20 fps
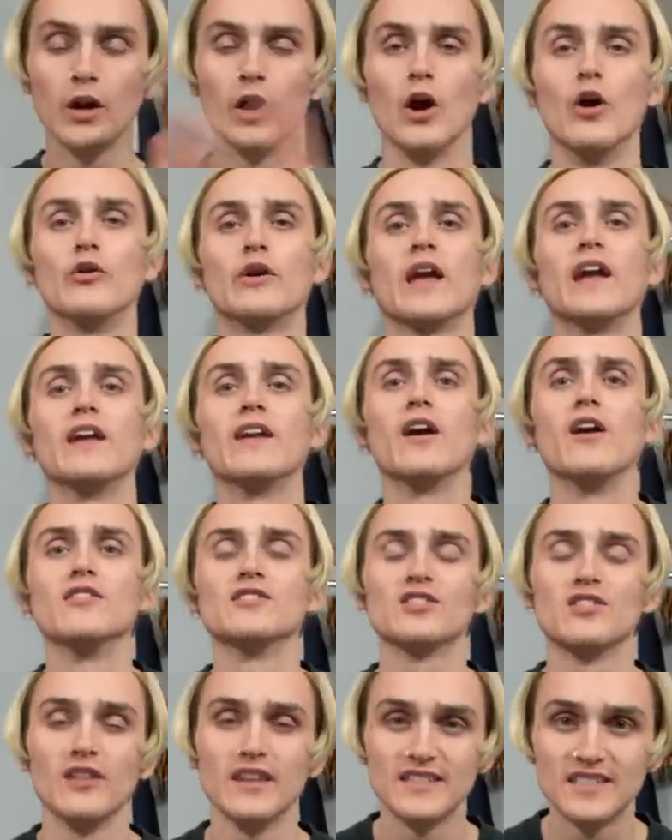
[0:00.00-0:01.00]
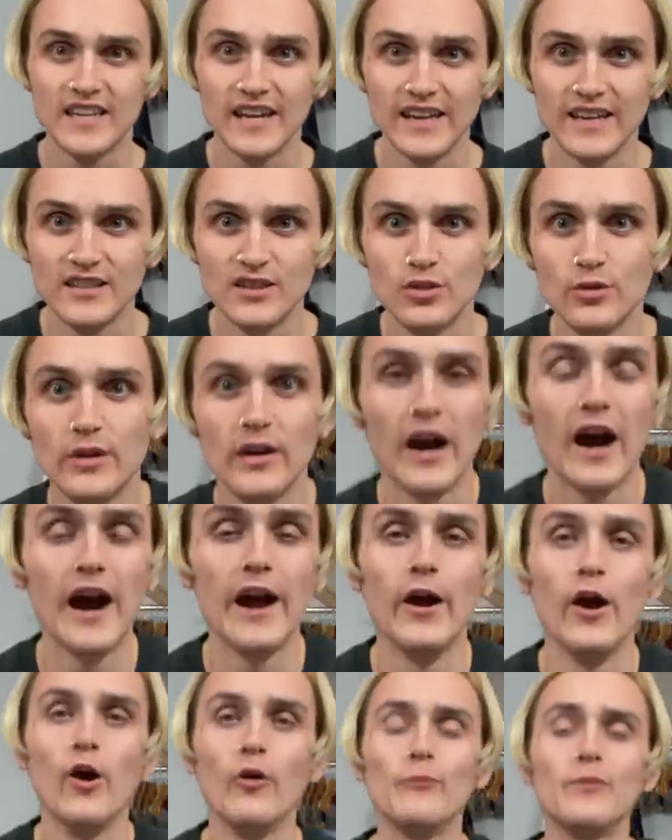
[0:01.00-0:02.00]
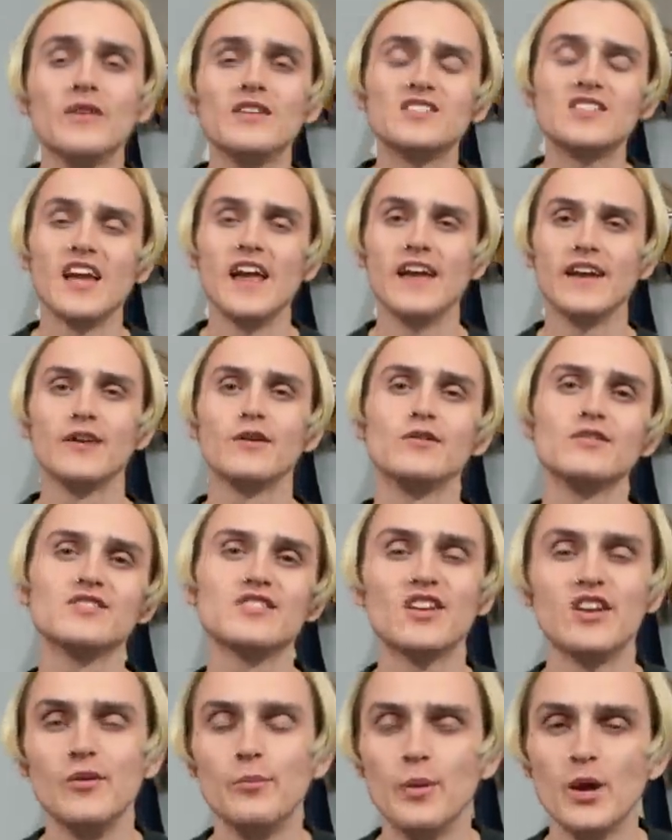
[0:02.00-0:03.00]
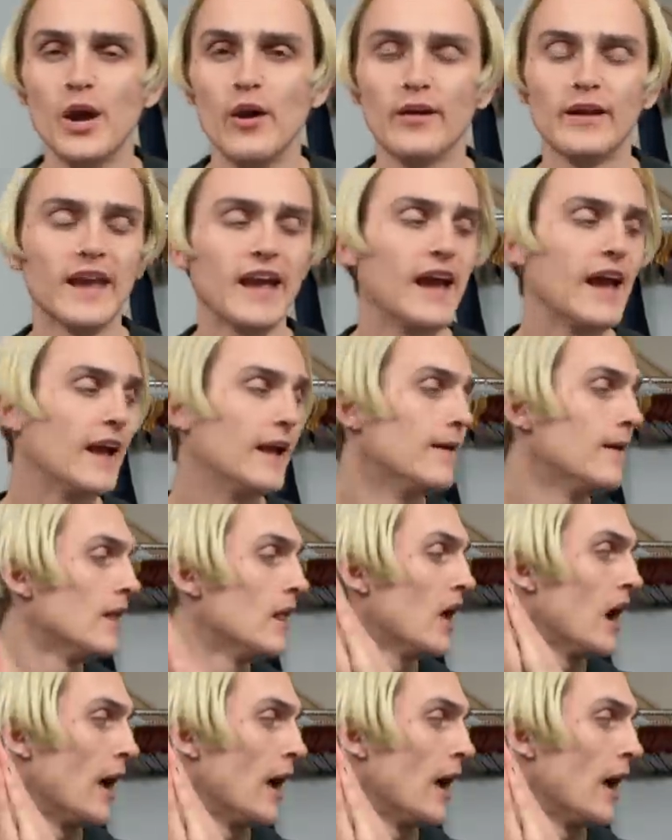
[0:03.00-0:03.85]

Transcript: Okay, y'all, so let's get into it. I hope this angle is gonna be okay.